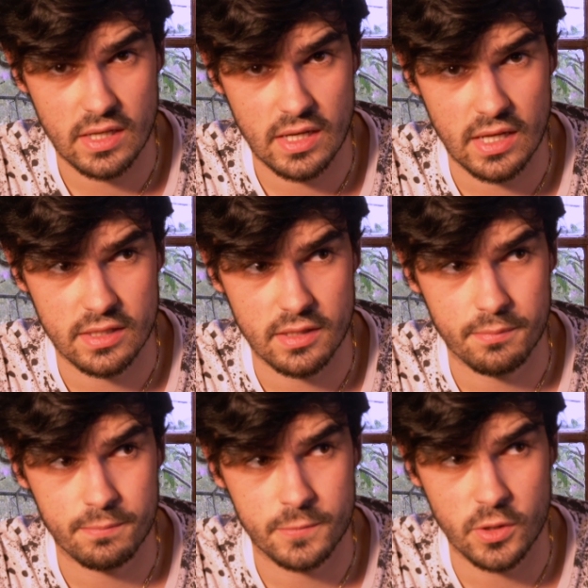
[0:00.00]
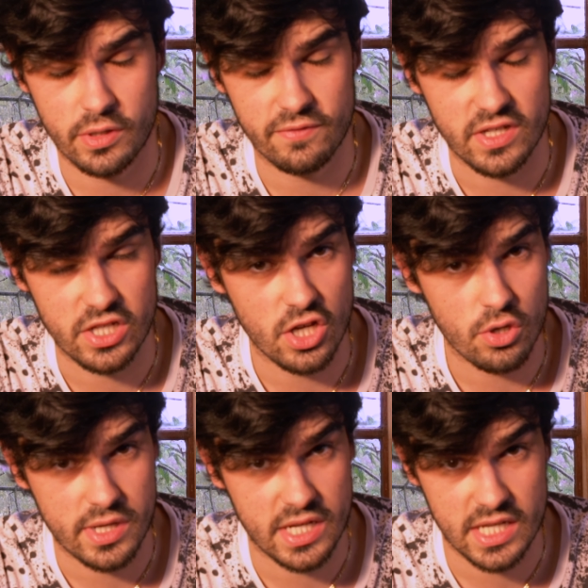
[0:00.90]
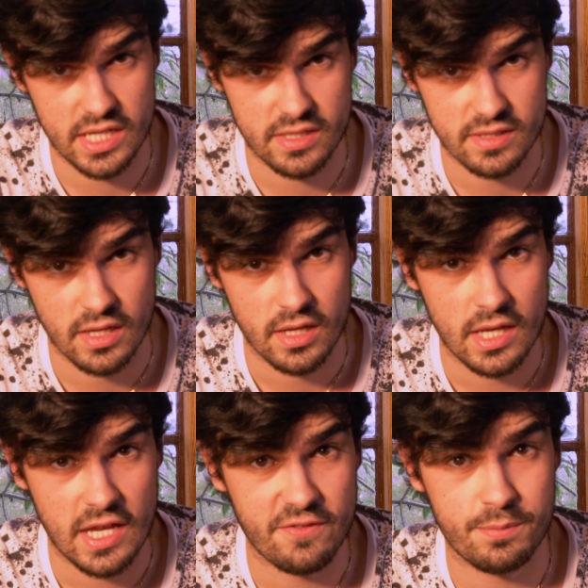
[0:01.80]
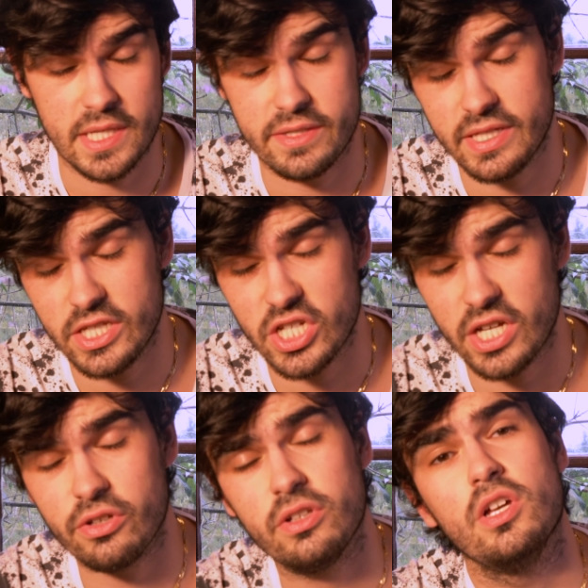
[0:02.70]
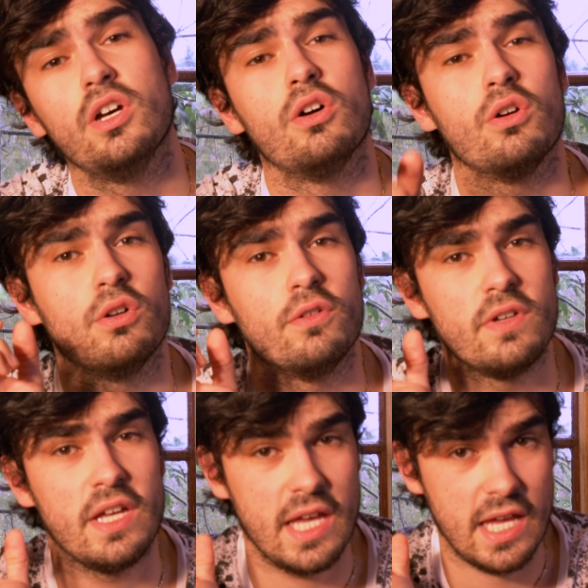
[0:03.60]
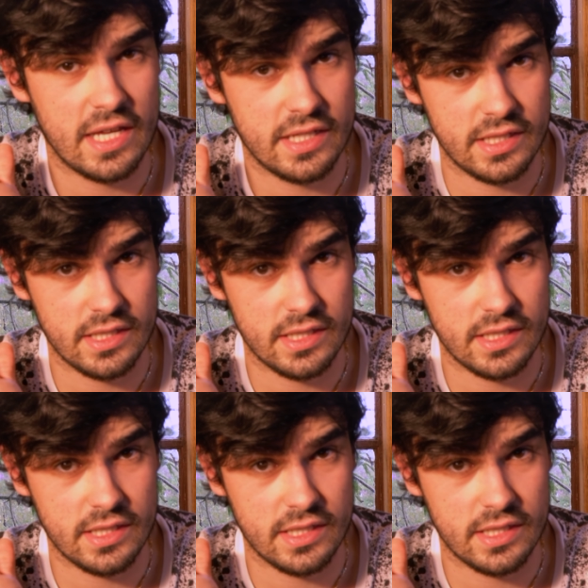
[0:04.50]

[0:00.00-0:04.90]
and showed a video in his FPT channel of a